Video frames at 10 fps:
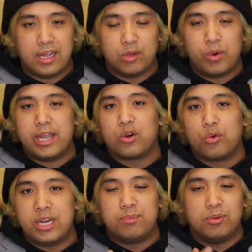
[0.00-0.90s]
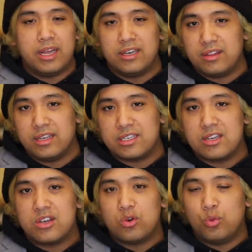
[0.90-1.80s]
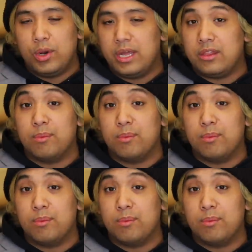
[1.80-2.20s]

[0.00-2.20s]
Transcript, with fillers: And the way Creed blended this with